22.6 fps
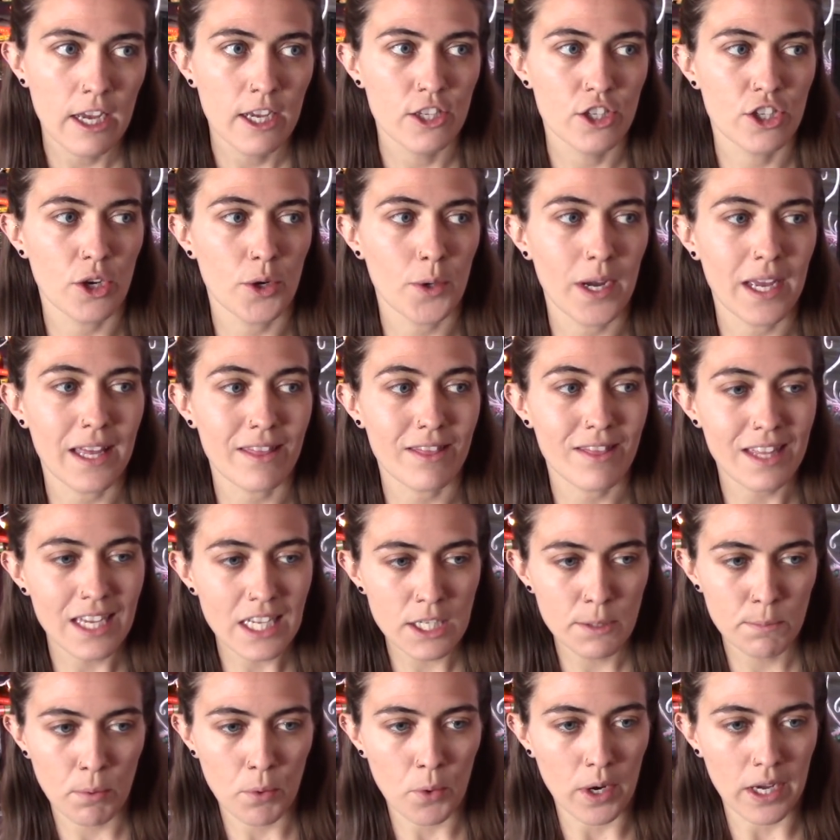So at
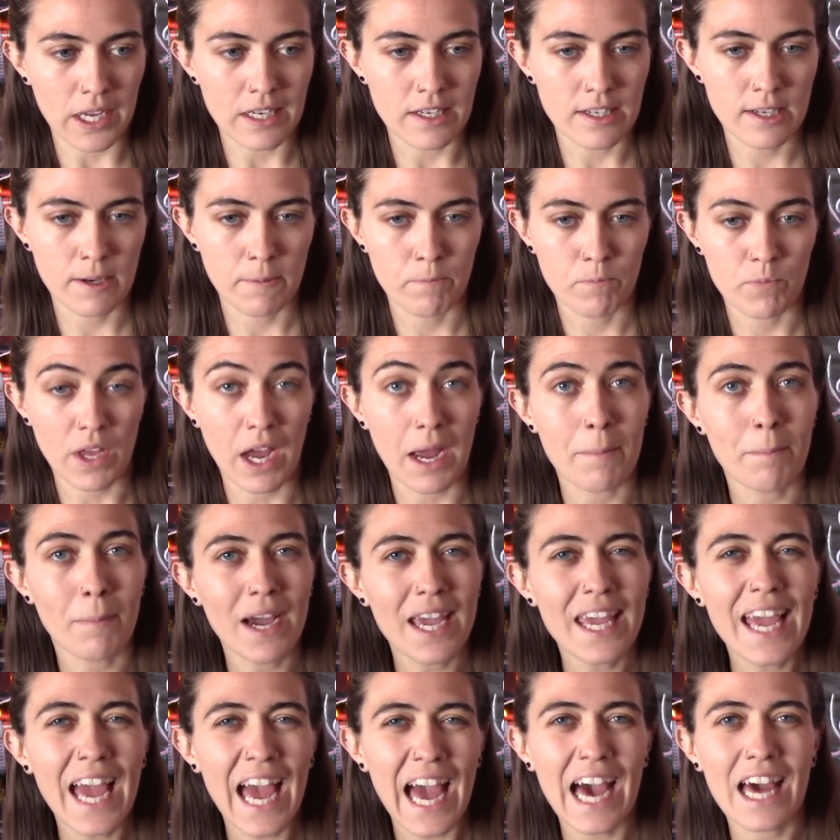this point, I
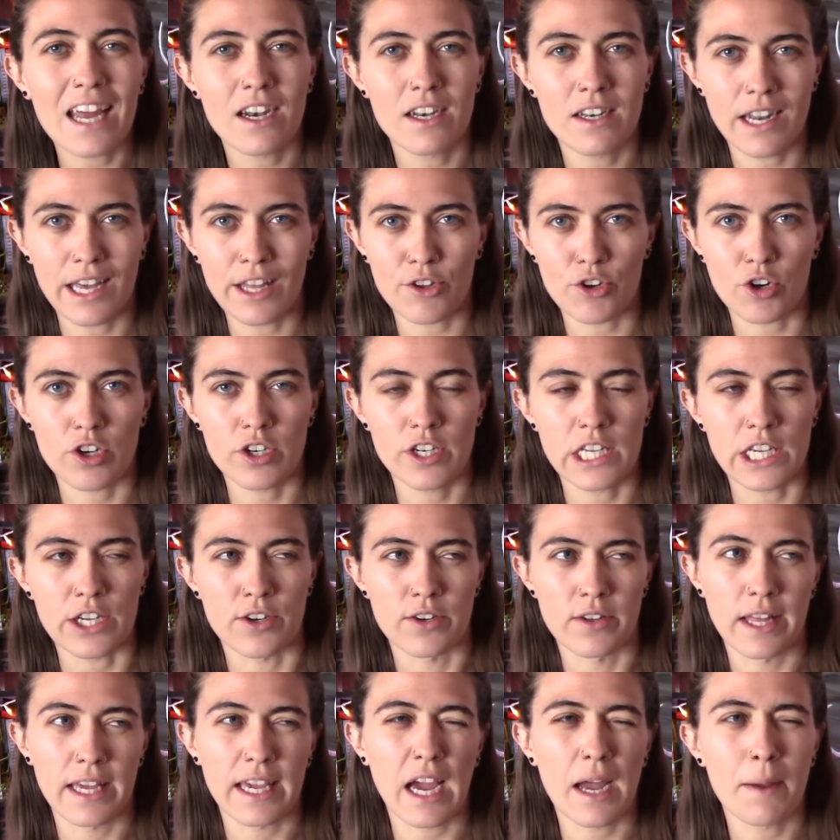might add another tier.
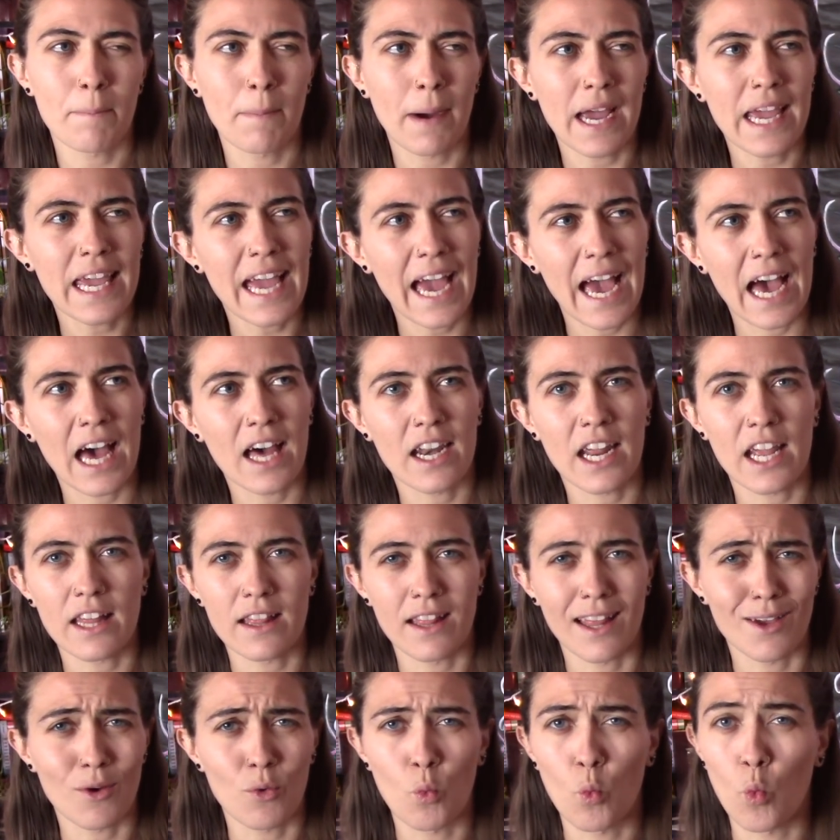Like I might add a
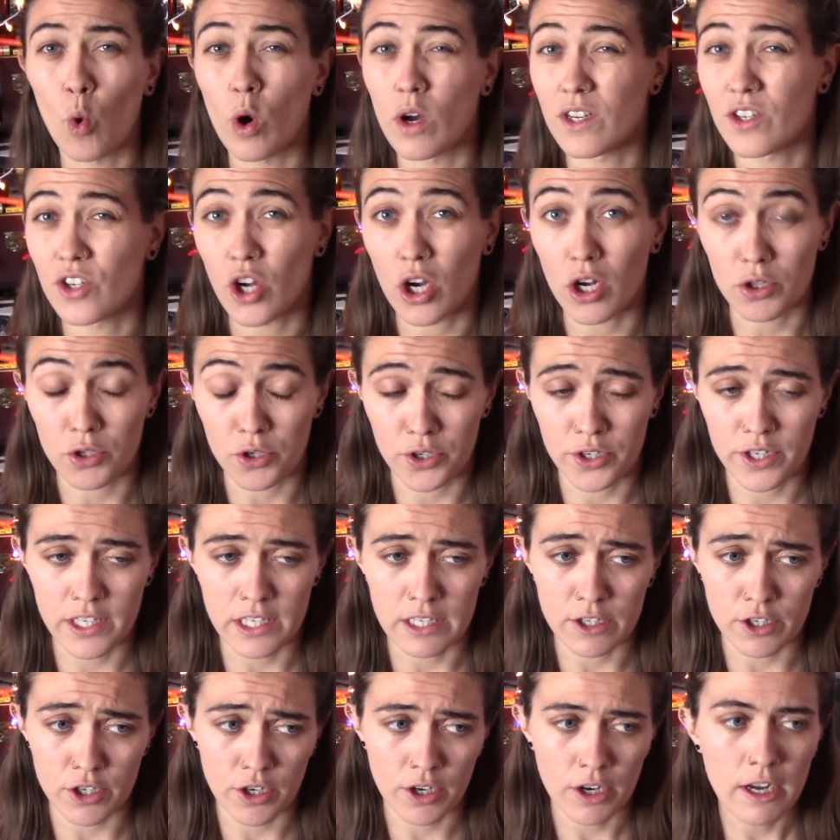like $1
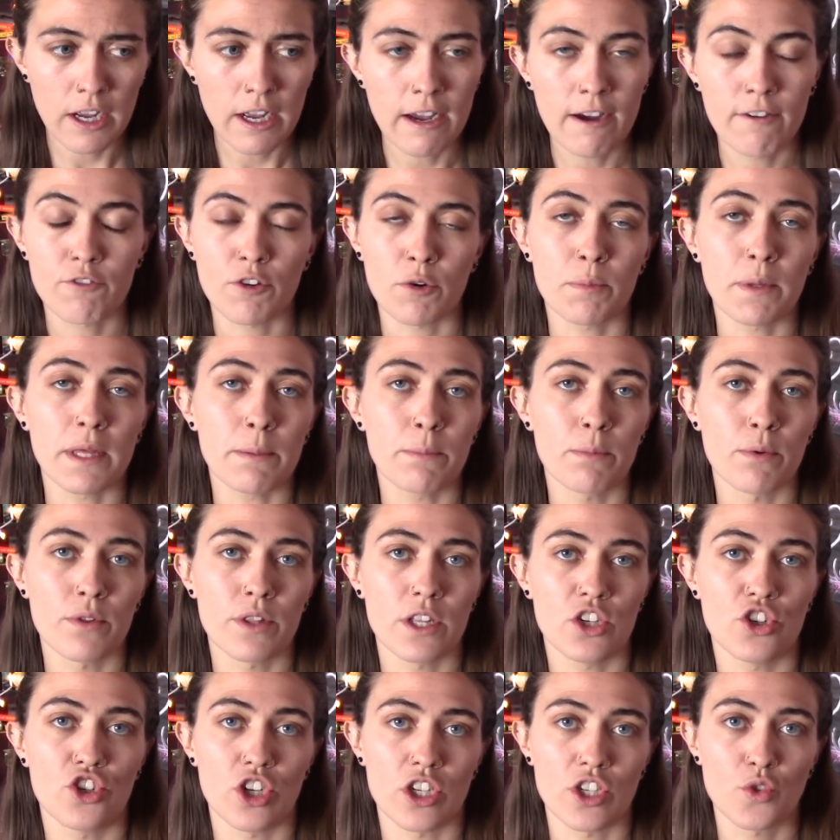tier for people
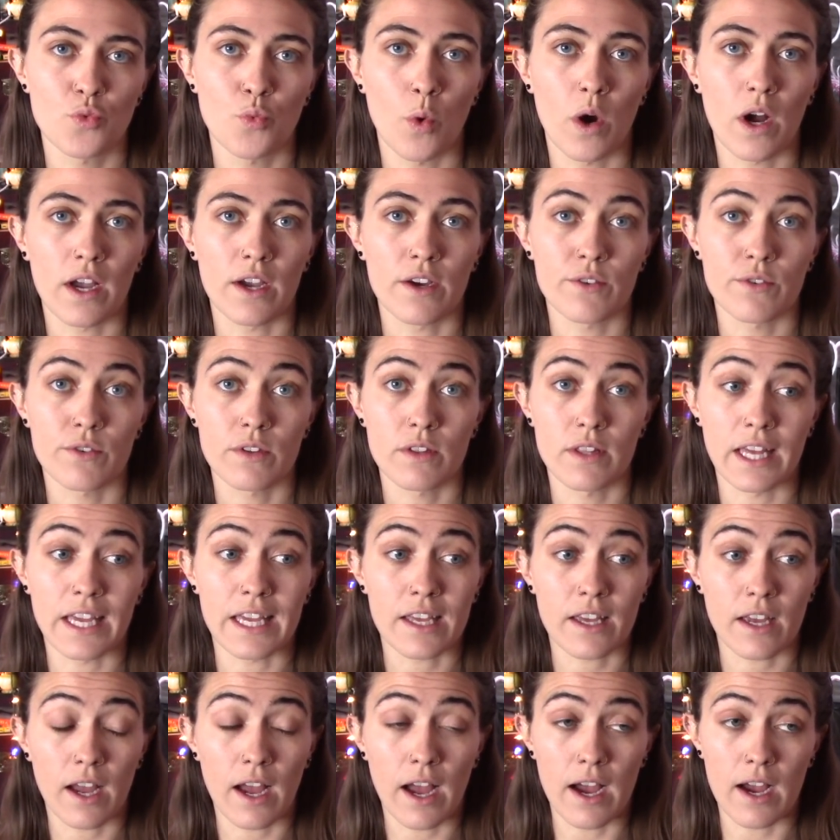that just want
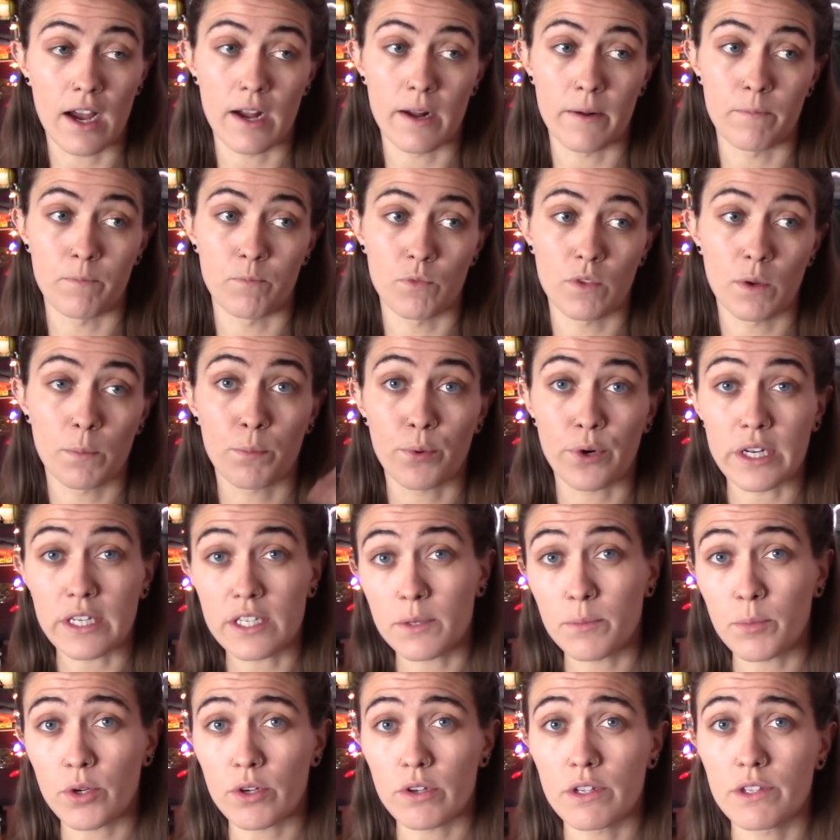like
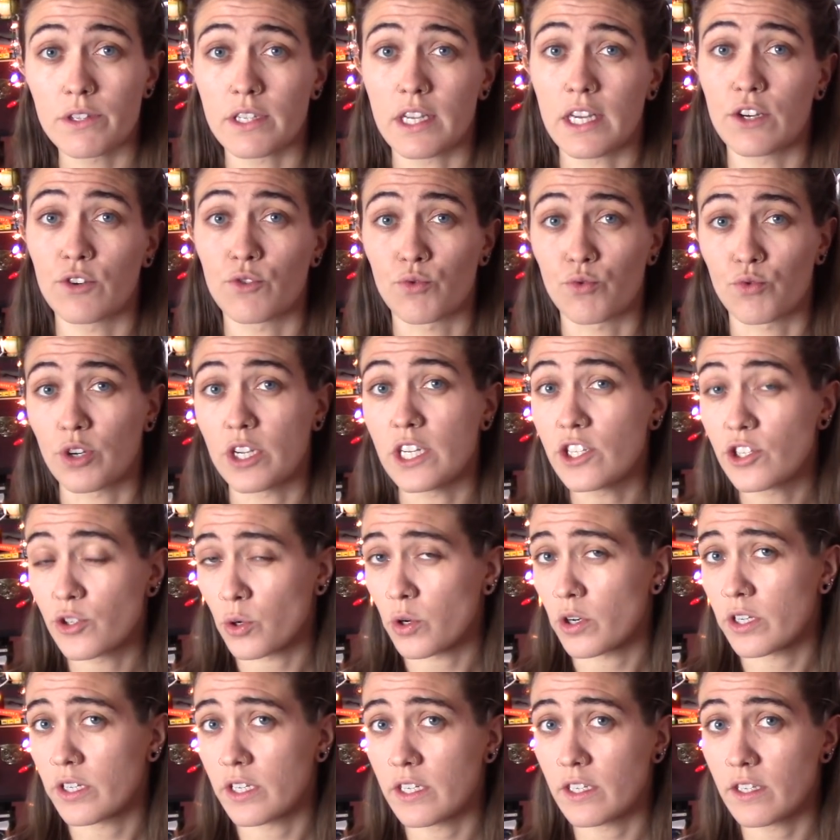printables and
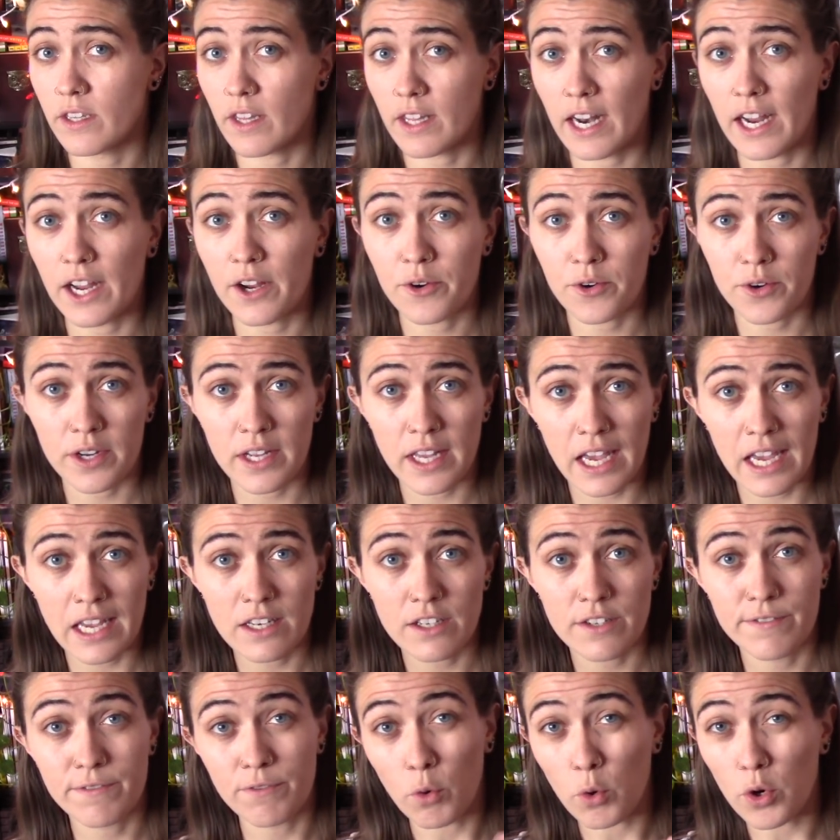resources that I create
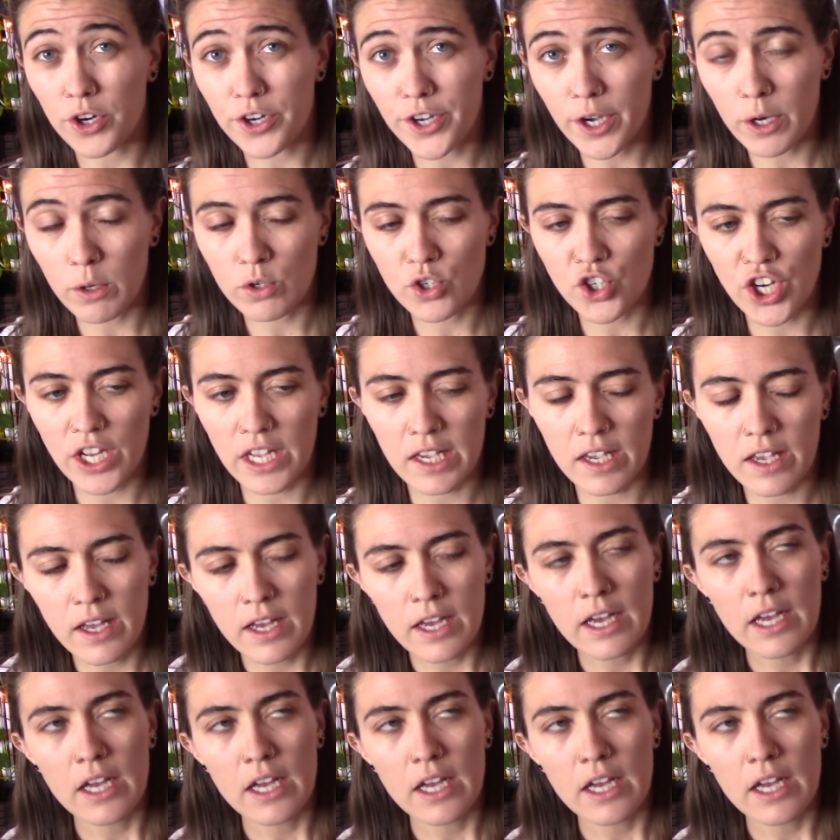for coaching.